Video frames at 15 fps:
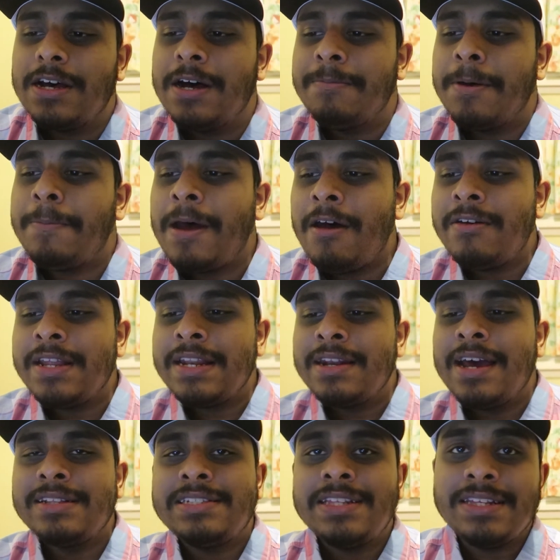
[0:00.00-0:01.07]
apparently
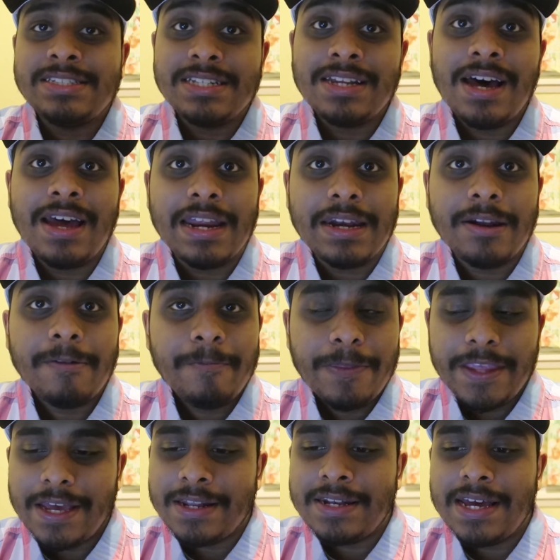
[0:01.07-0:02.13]
1989
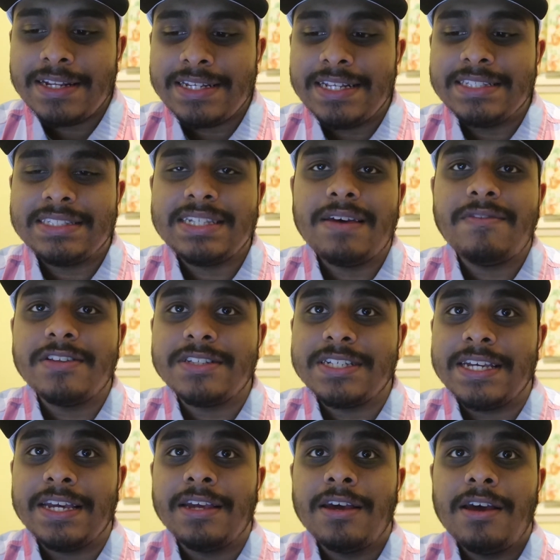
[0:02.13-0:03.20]
and
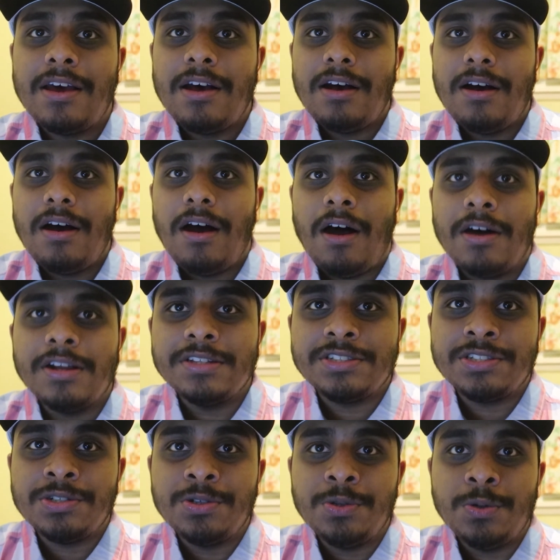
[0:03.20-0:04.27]
1970 are
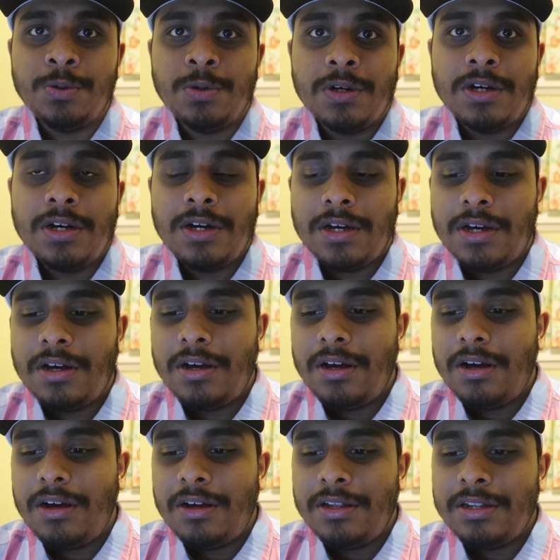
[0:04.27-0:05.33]

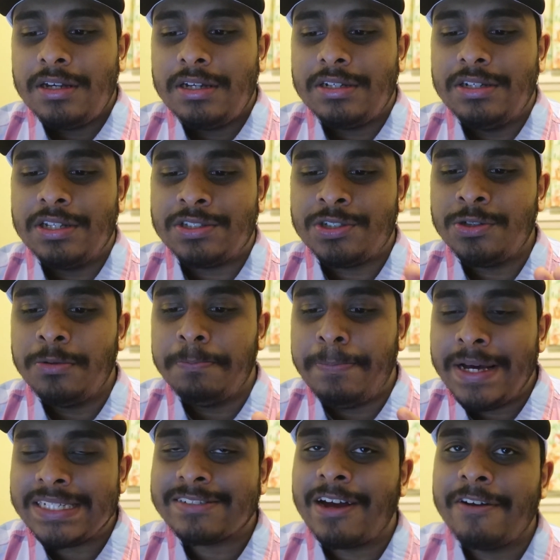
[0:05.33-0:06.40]
the two
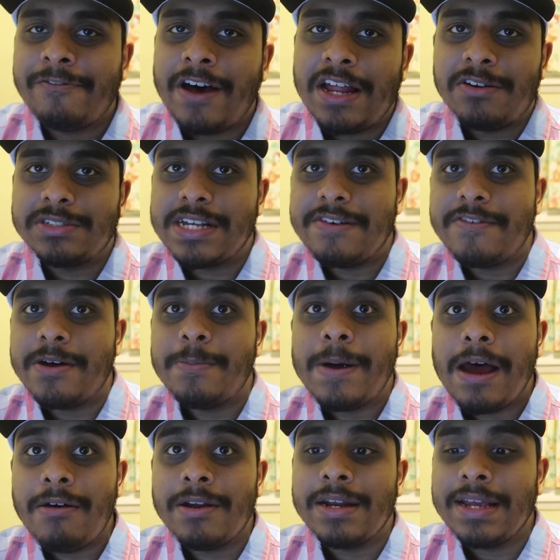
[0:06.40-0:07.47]
best grand finals ever,
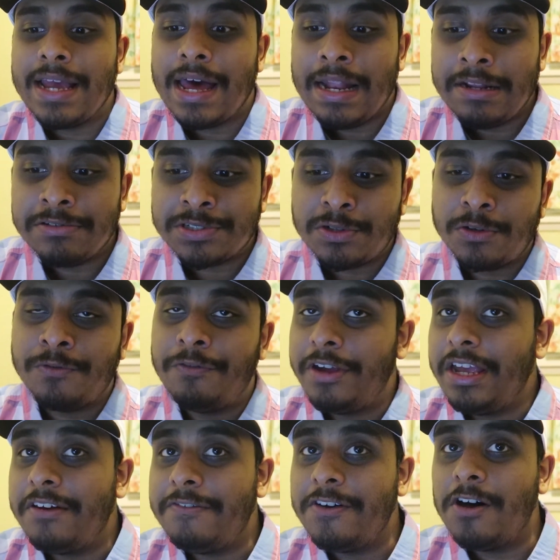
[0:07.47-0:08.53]
apparently, and it was called
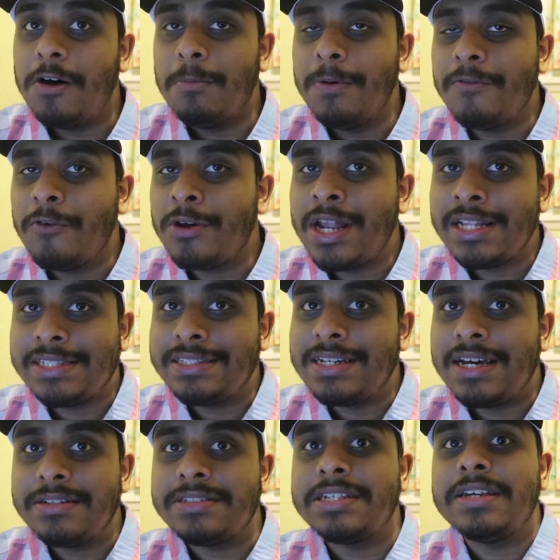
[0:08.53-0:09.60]
VFL before
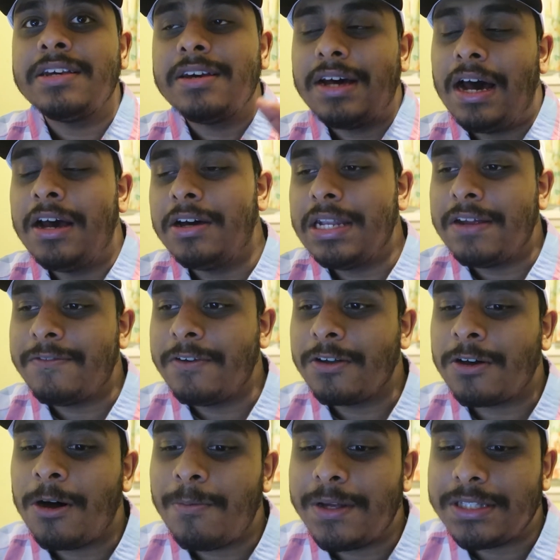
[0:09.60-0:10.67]
1990. I heard that from
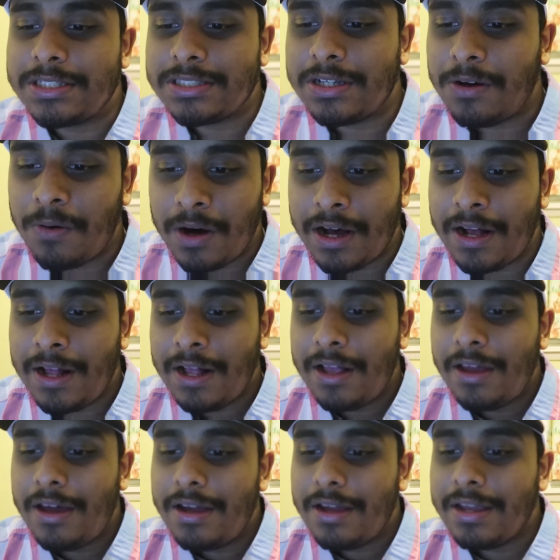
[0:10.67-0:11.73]
the comments, so
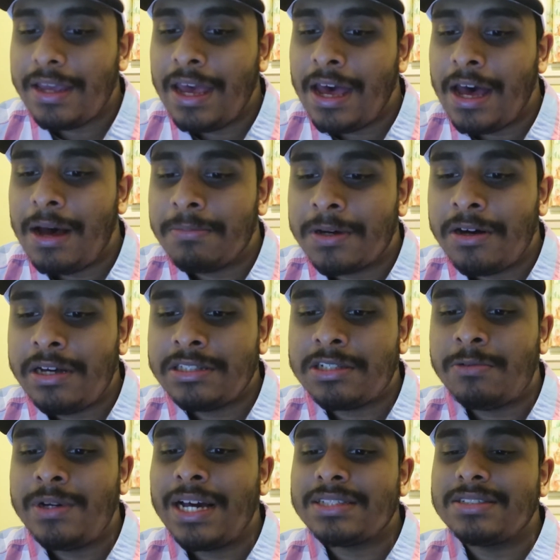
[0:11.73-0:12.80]
yeah, I'm going
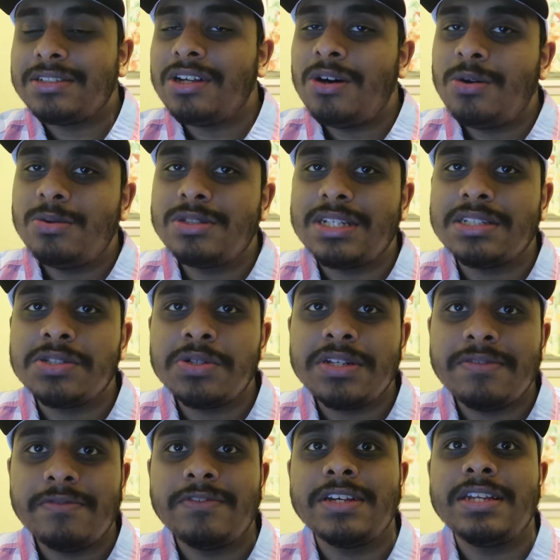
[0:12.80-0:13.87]
to react to those in two
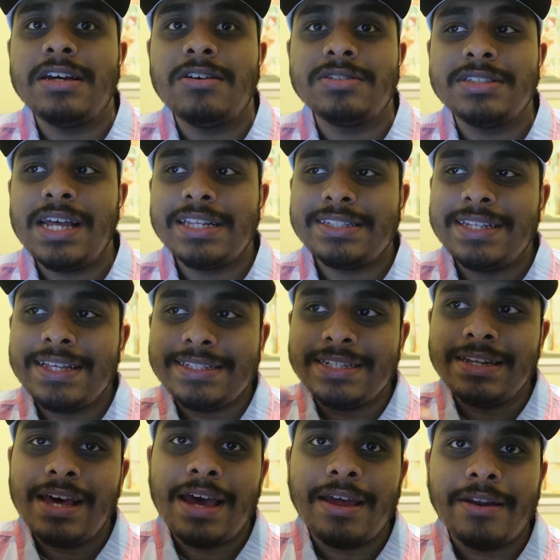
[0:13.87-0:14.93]
different videos.
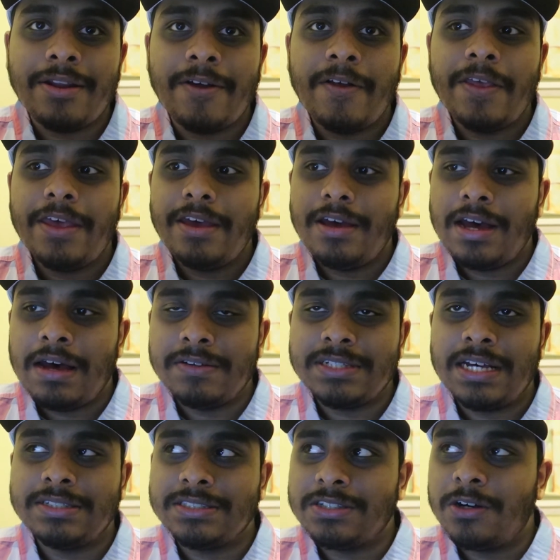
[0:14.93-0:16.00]
1989
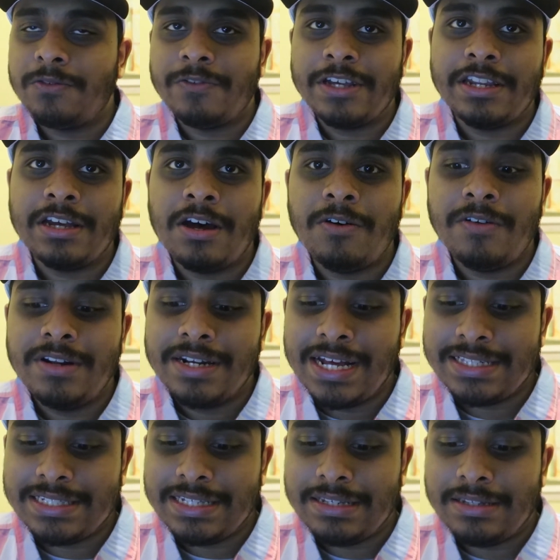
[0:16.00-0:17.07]
has its own video,
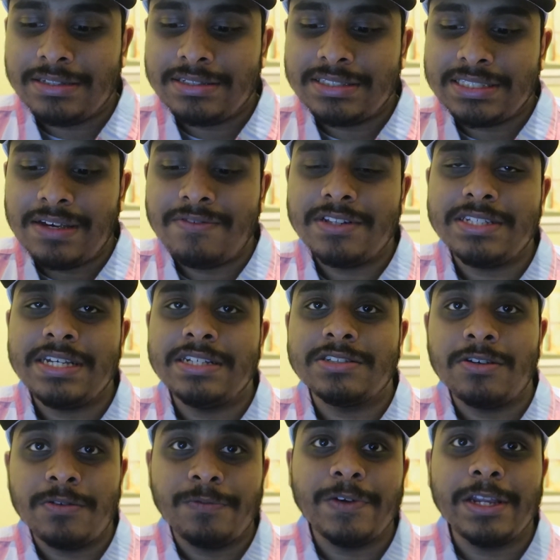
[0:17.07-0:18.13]
1970
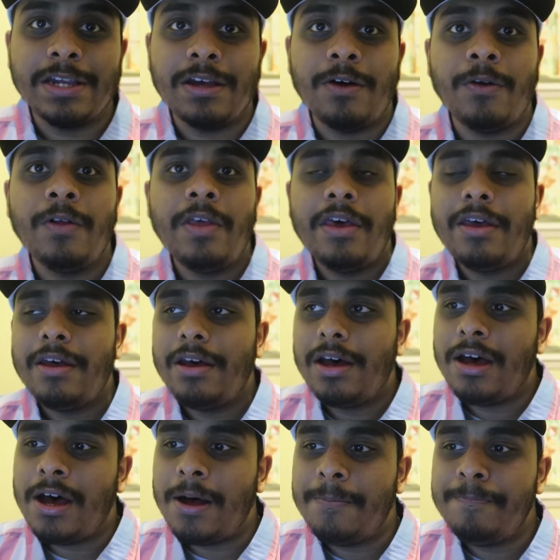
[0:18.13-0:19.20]
its own video.
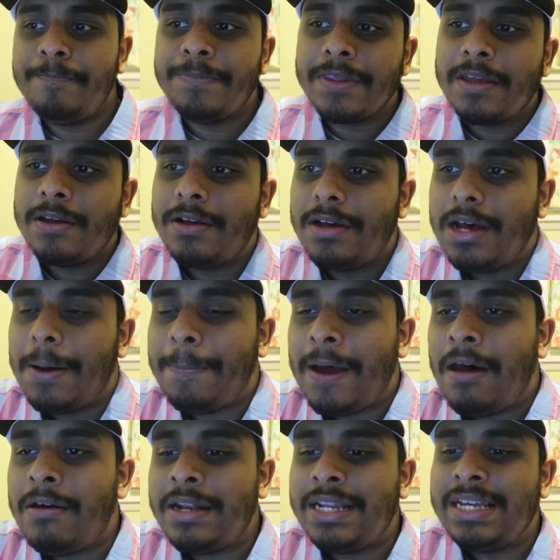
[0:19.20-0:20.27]

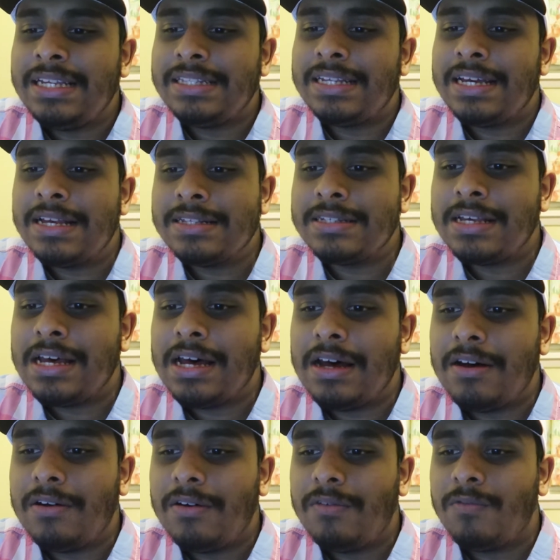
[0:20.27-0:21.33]
Apparently there's
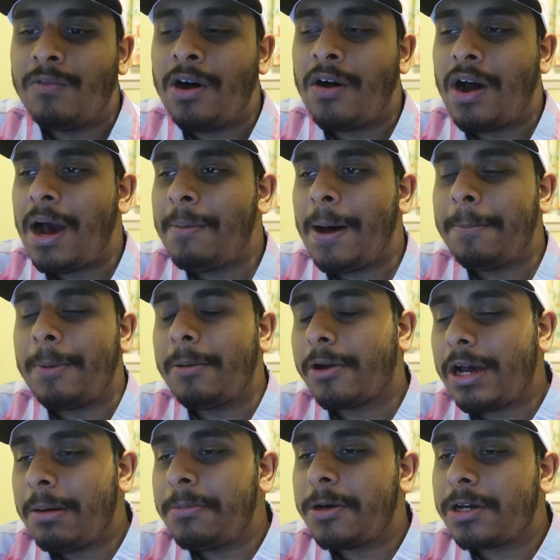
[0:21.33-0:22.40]
I'm
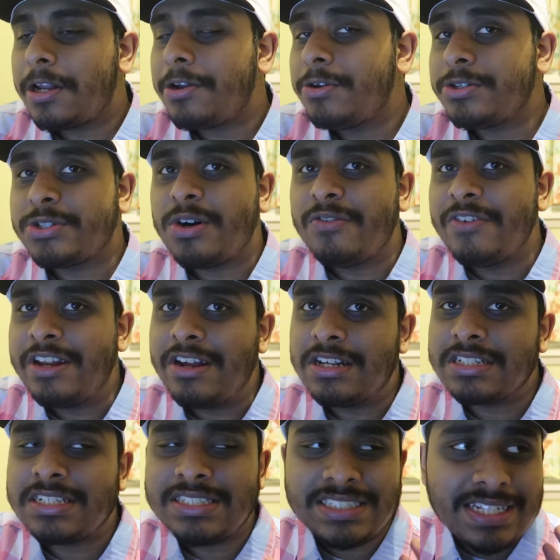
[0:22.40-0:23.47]
not going to do short
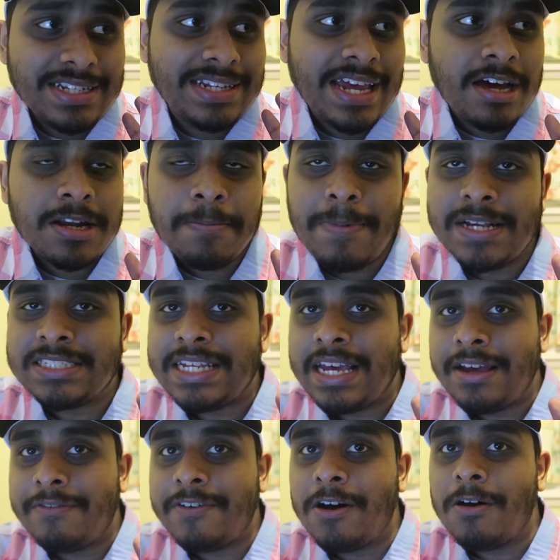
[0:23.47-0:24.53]
videos because they are the best
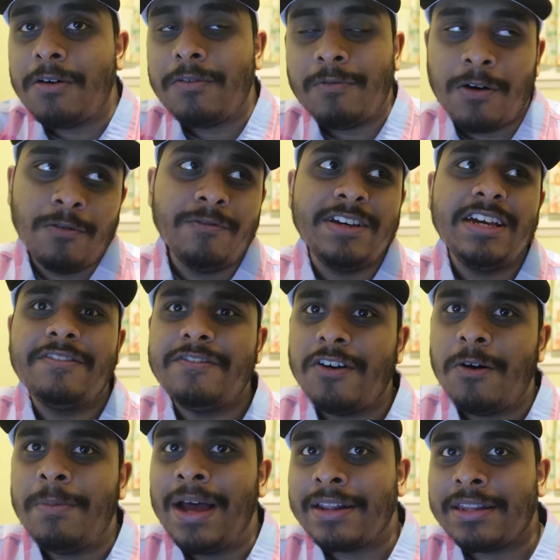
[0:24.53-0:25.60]
AFL, well,
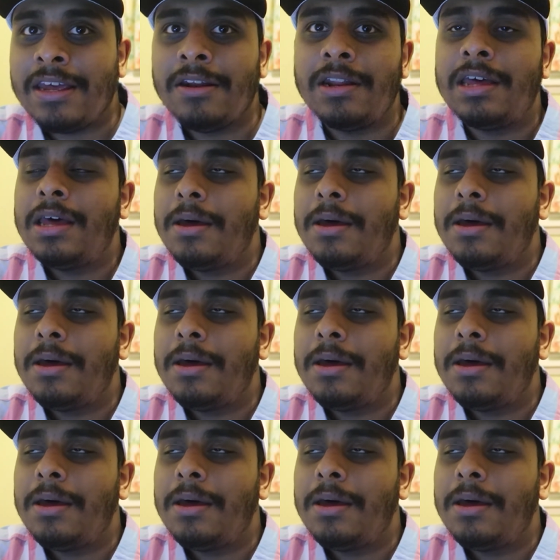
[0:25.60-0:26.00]
VFL back then,